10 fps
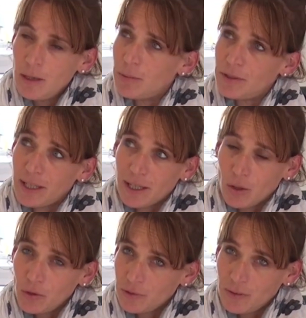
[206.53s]
But they had
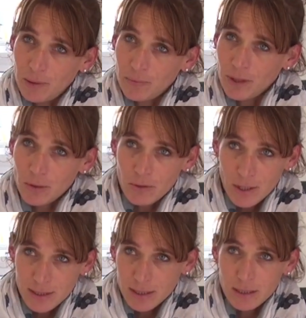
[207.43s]
holes in them, they were
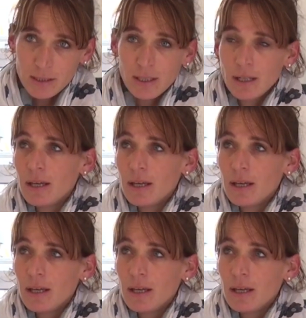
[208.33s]
rusted,